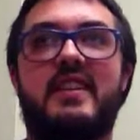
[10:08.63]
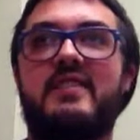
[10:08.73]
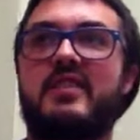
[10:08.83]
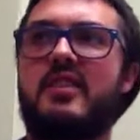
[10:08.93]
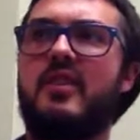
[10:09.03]

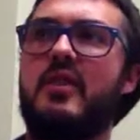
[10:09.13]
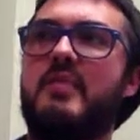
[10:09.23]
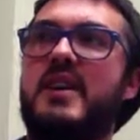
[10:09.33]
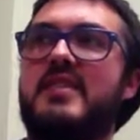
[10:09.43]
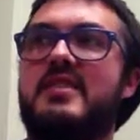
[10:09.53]
It's, oh, I
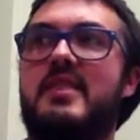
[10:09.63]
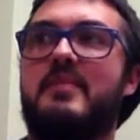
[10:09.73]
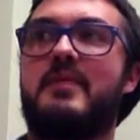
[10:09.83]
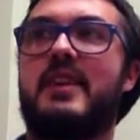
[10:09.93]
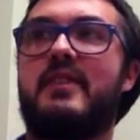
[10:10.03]
messed
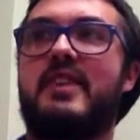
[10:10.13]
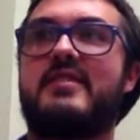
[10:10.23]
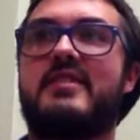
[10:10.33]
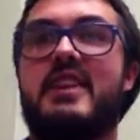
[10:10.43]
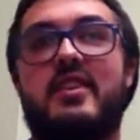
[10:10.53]
up, now
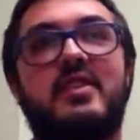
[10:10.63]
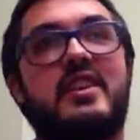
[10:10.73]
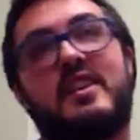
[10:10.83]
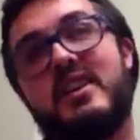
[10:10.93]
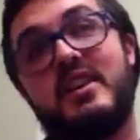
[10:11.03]
that's an
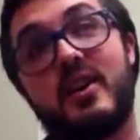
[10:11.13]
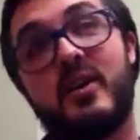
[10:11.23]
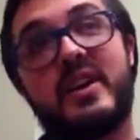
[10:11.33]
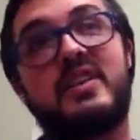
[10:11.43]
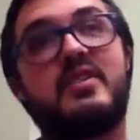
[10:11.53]
area I know
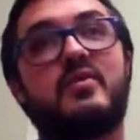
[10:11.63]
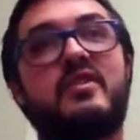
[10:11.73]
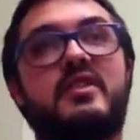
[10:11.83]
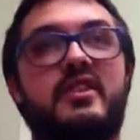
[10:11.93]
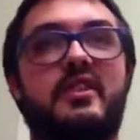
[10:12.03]
I need to
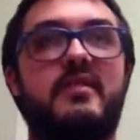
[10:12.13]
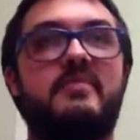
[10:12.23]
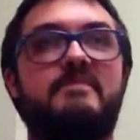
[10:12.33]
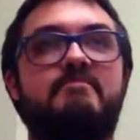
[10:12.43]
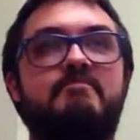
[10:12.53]
work
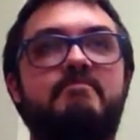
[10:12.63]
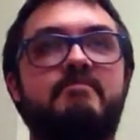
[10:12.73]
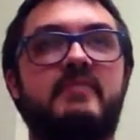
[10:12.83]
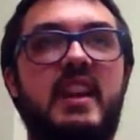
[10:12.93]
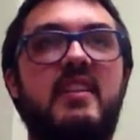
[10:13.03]
on.
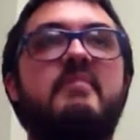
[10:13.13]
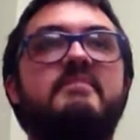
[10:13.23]
Yeah.